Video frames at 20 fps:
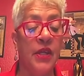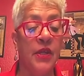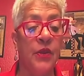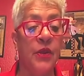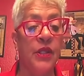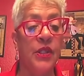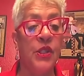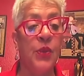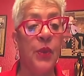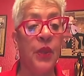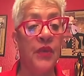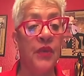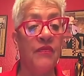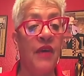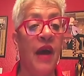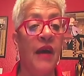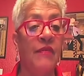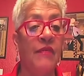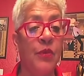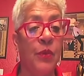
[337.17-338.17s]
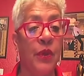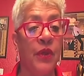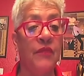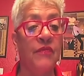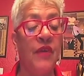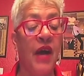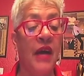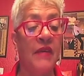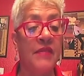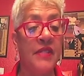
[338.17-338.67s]
at
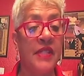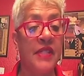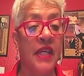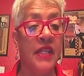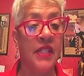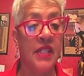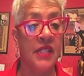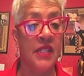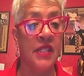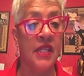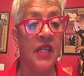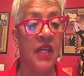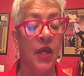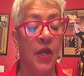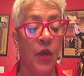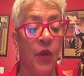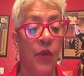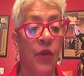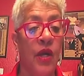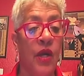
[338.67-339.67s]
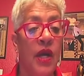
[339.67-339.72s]
2525 San Jacinto,